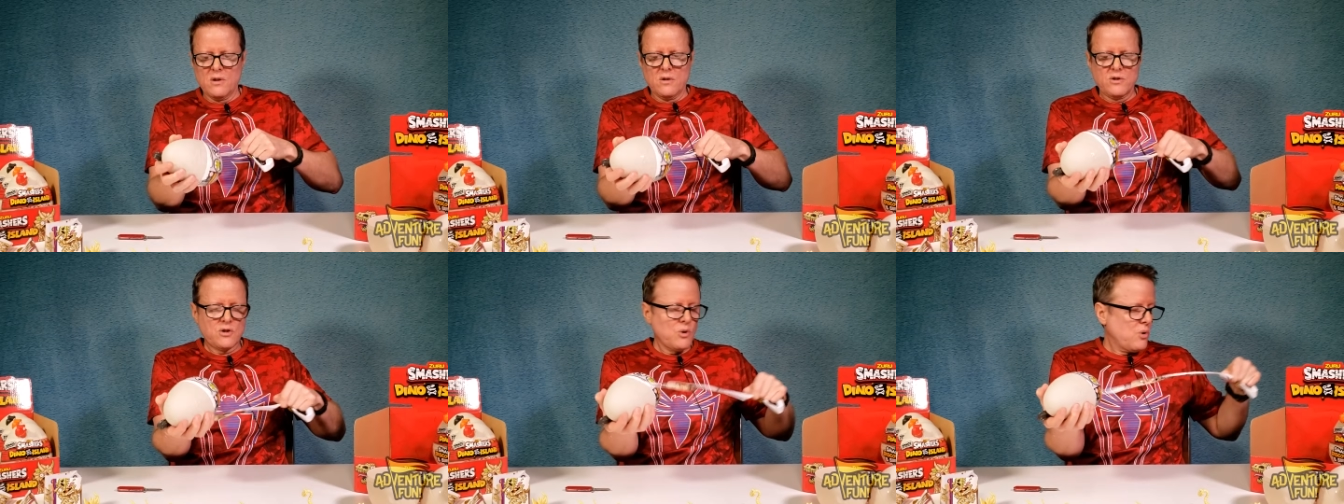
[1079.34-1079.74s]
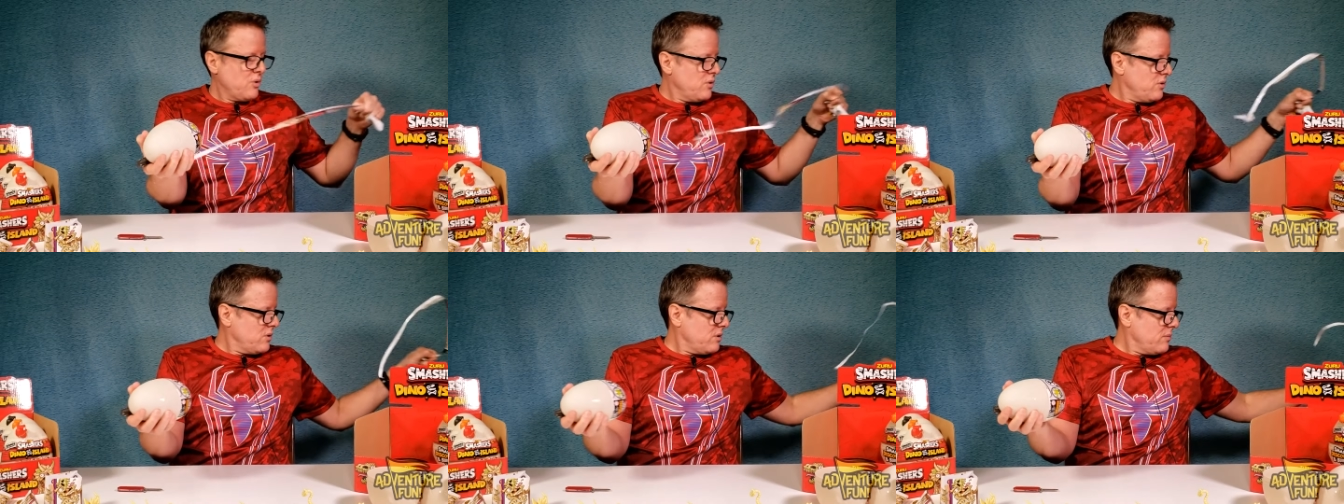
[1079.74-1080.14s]
So
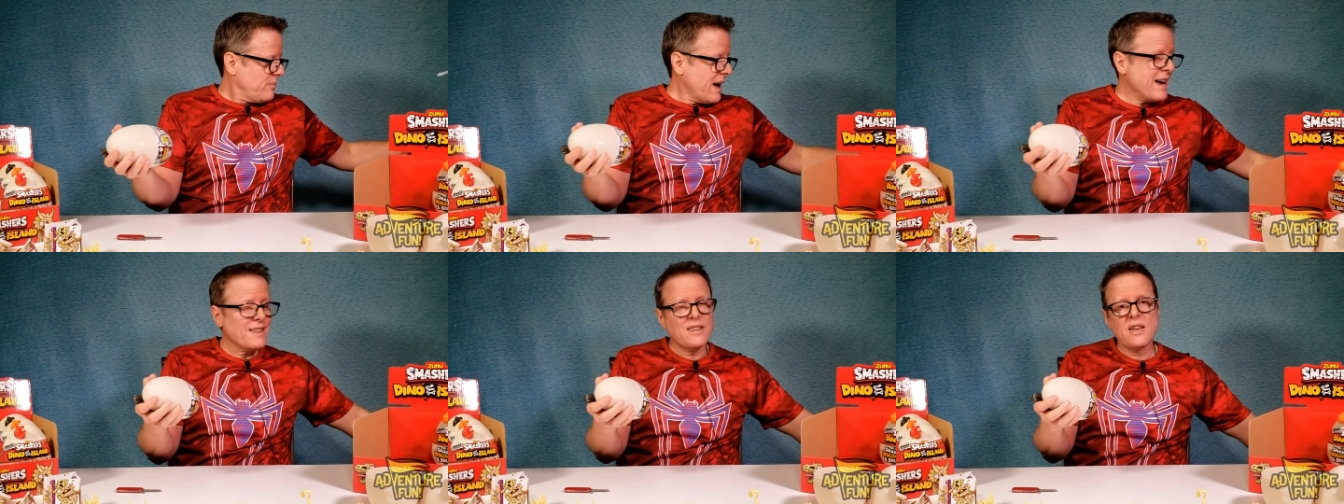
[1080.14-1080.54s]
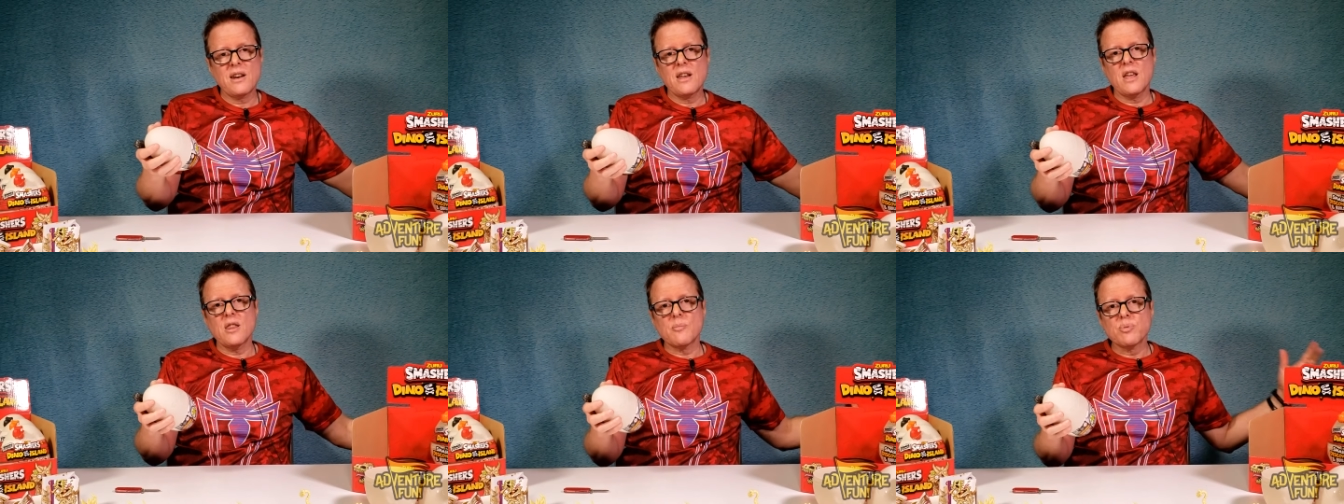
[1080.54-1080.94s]
back then
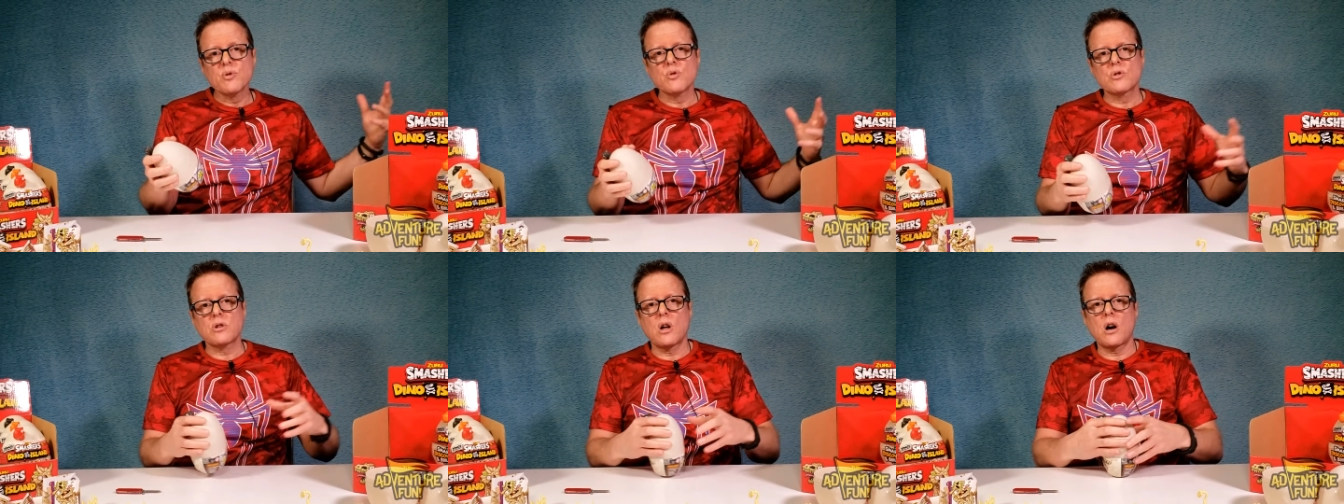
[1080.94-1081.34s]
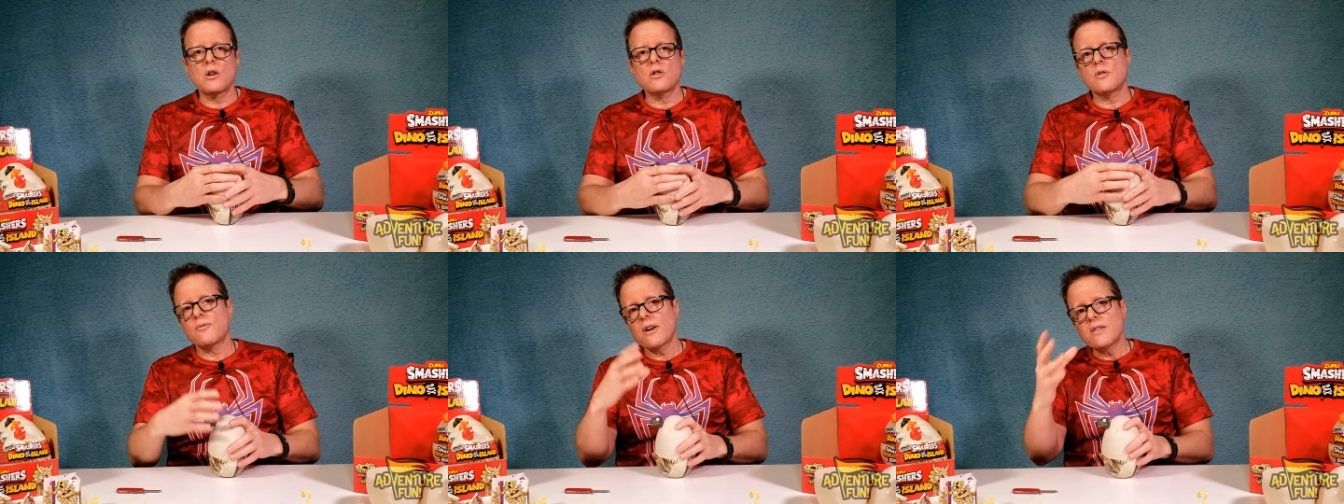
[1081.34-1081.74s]
in the Blue Claw,
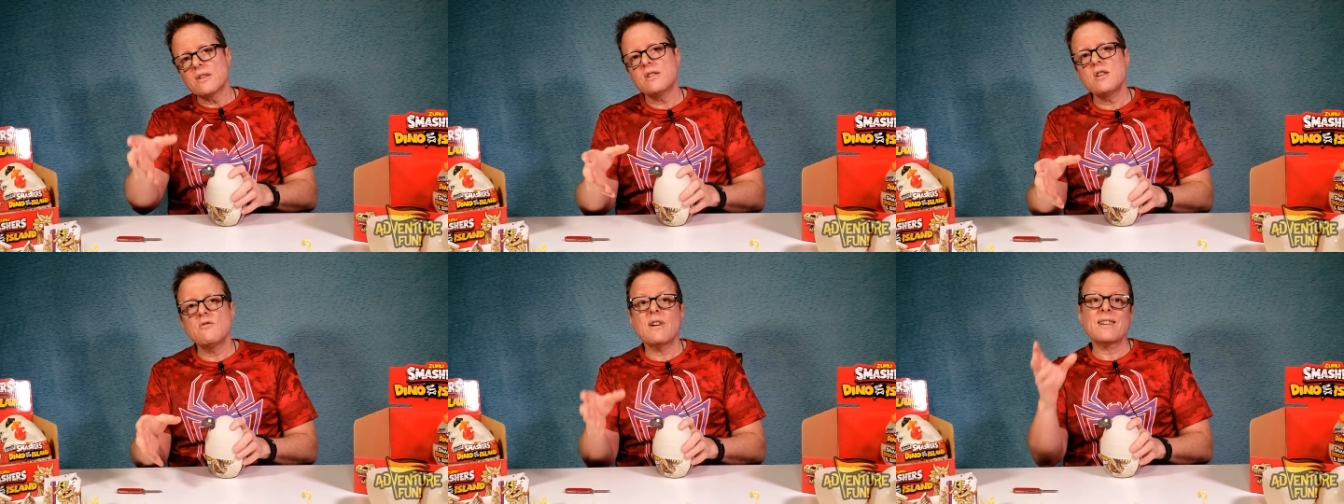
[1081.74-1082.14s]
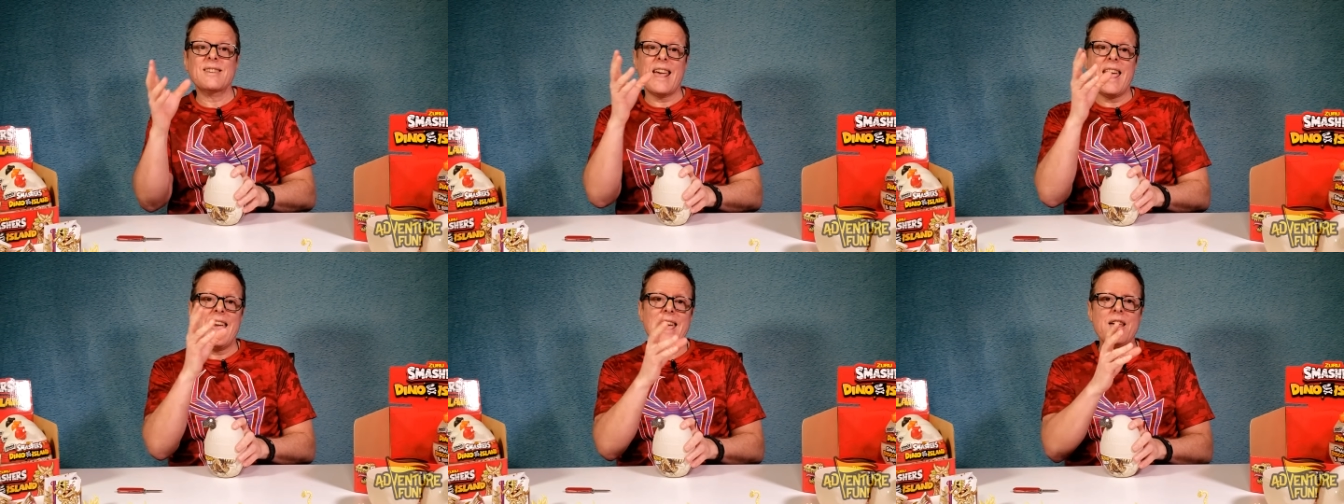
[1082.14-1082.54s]
you could find the T-Rex
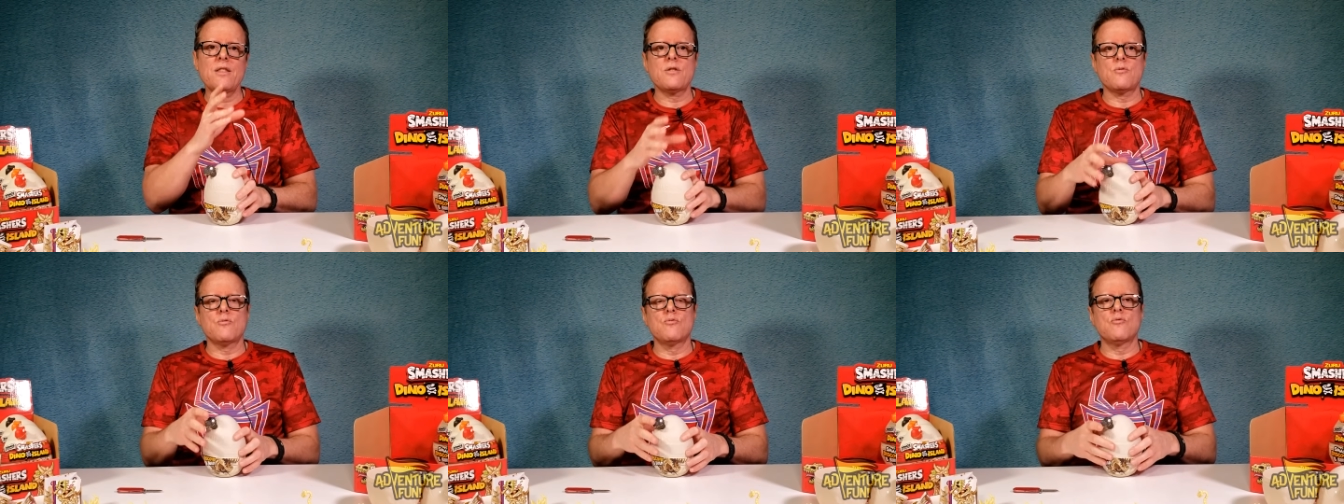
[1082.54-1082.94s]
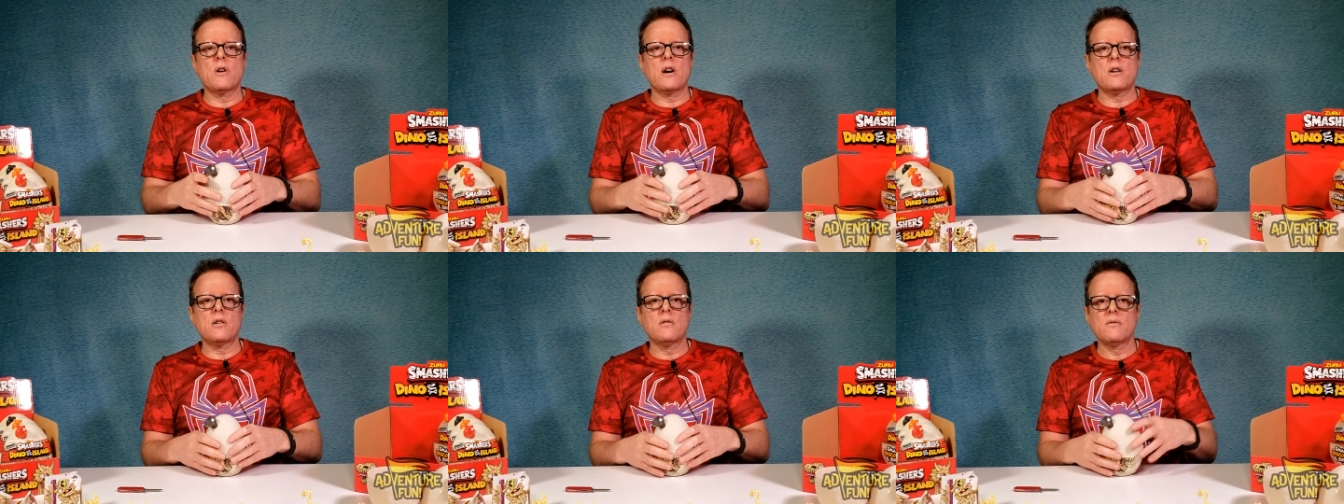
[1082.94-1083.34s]
and the
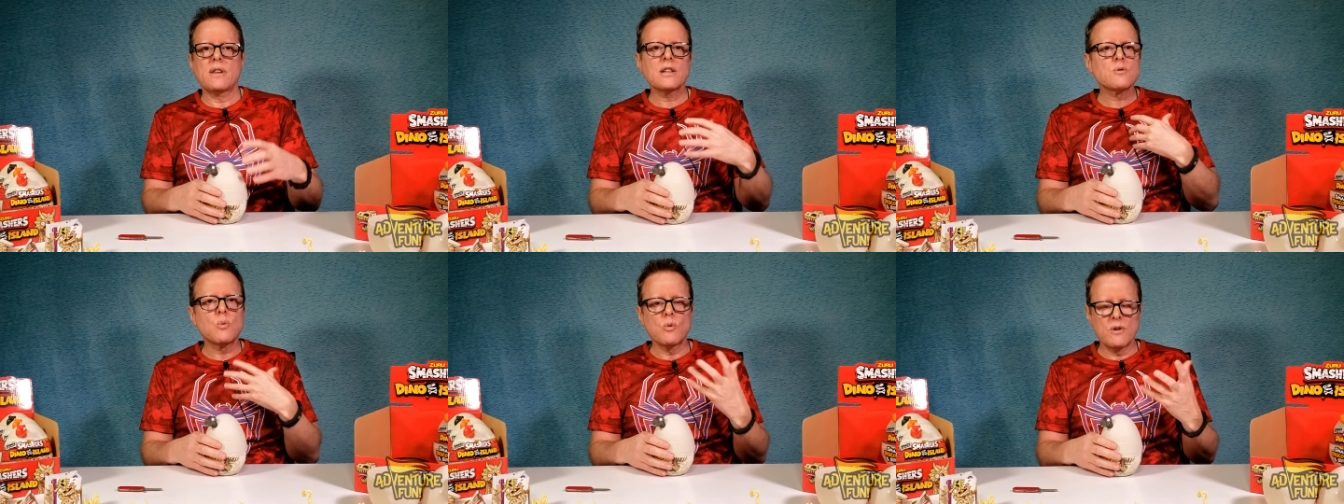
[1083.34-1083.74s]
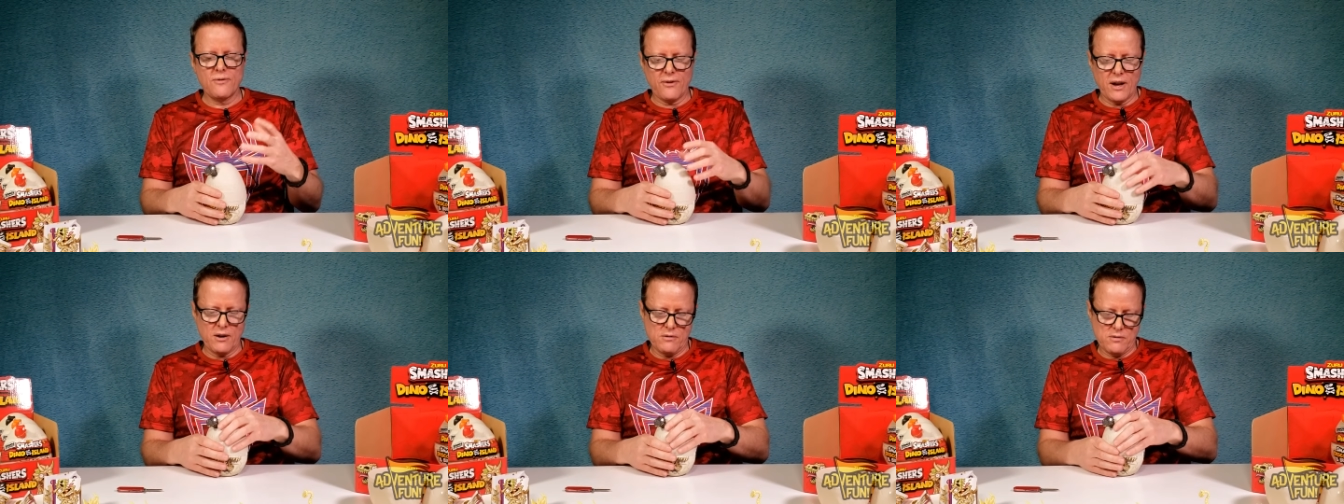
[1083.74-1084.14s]
rare. That's what we
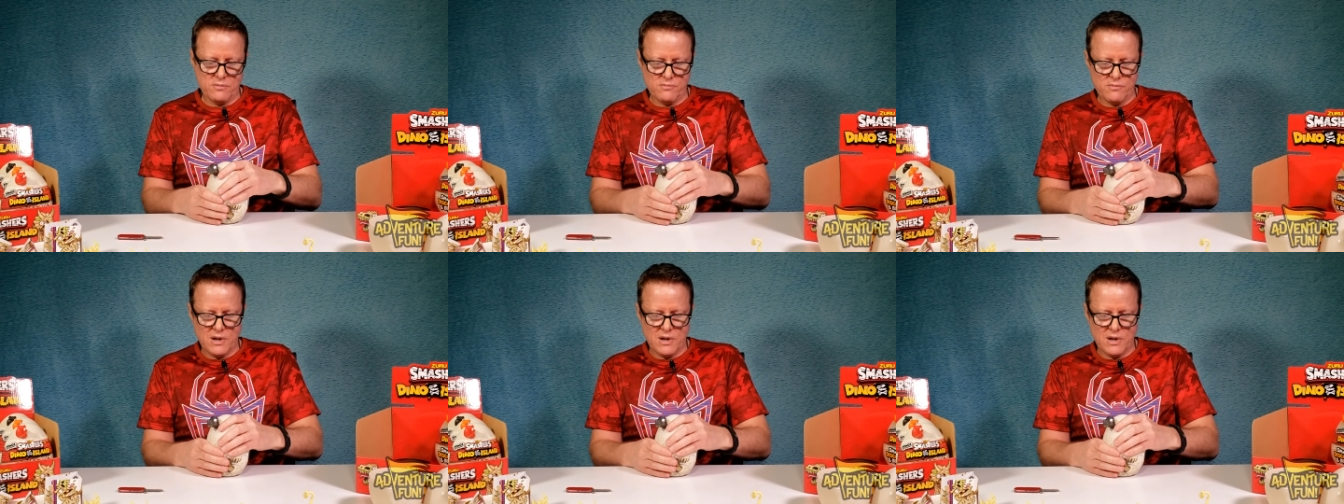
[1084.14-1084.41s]
found.